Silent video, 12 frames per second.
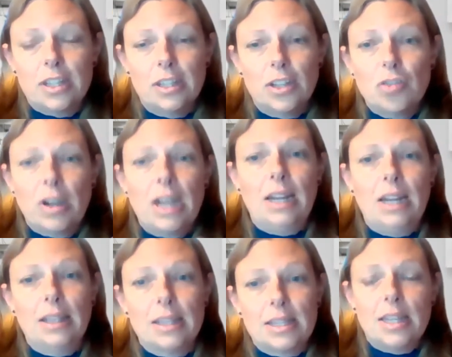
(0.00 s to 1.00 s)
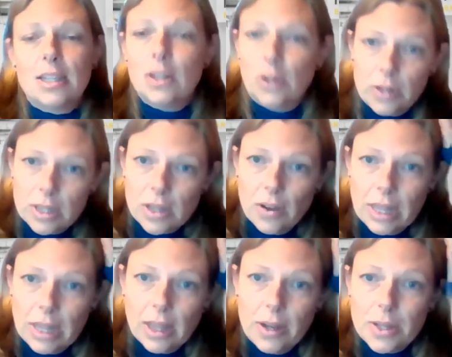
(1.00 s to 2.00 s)
and the training that sits
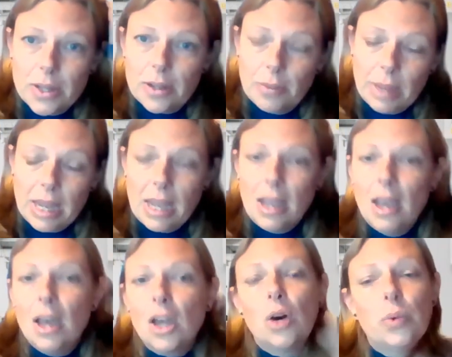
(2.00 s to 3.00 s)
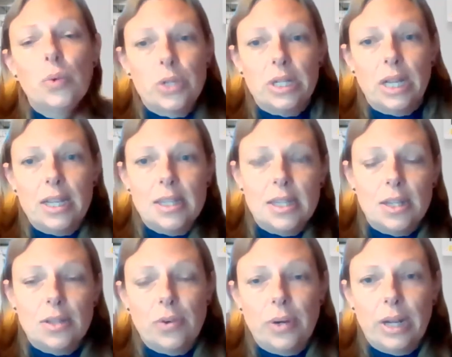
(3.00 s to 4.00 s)
alongside those can be coordinated
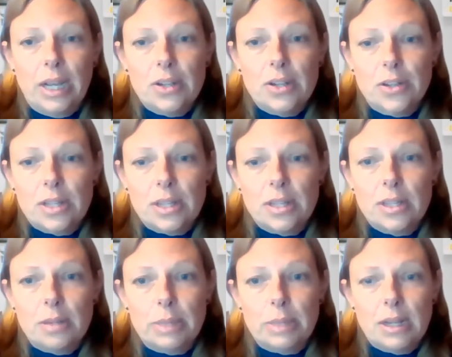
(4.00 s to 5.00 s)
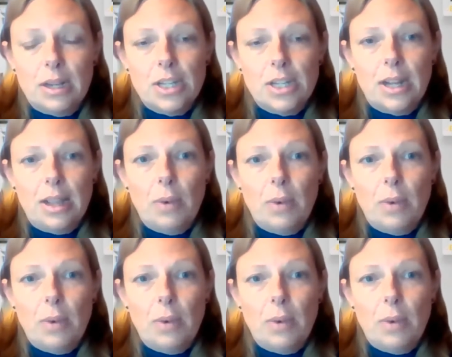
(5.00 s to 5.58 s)
through an HR system potentially,